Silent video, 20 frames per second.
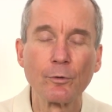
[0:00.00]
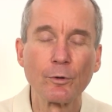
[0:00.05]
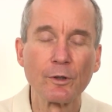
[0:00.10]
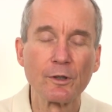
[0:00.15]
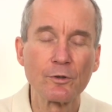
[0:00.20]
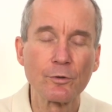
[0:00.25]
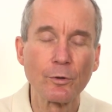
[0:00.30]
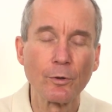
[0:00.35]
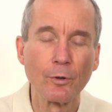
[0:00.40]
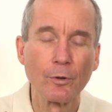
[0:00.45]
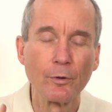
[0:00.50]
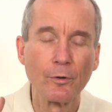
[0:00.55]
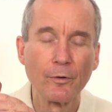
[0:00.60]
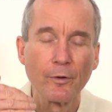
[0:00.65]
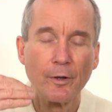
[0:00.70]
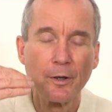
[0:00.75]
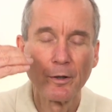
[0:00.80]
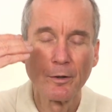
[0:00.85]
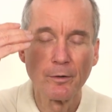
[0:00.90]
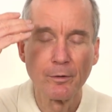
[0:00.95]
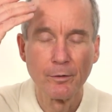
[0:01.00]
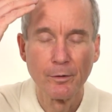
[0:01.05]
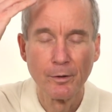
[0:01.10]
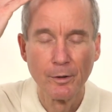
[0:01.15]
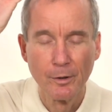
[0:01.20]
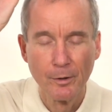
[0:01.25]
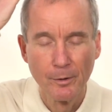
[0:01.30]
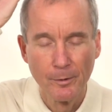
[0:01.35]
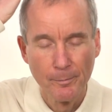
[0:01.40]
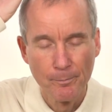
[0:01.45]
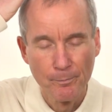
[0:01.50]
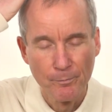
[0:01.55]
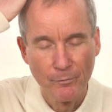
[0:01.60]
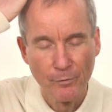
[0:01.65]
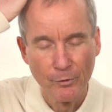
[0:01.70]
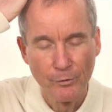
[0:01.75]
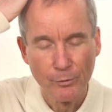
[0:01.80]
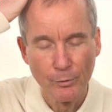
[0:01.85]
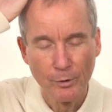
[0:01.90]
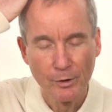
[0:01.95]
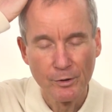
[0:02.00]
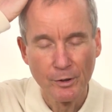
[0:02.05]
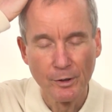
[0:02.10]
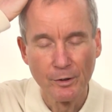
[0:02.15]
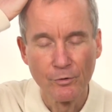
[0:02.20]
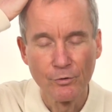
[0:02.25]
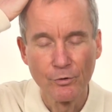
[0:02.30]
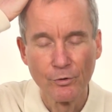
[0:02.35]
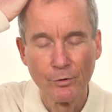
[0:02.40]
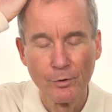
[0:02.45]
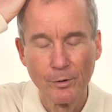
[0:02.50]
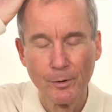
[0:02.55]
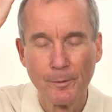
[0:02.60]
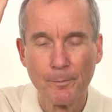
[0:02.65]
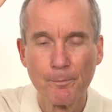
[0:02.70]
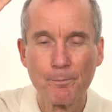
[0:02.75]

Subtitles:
return there with your attention,